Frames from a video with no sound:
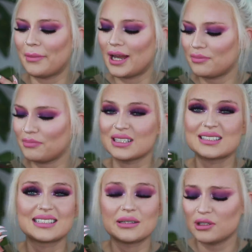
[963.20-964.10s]
might be
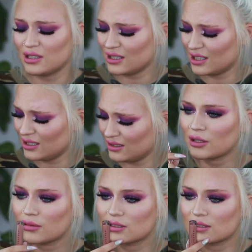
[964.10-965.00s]
similar.
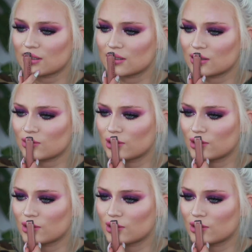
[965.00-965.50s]
Maybe it's this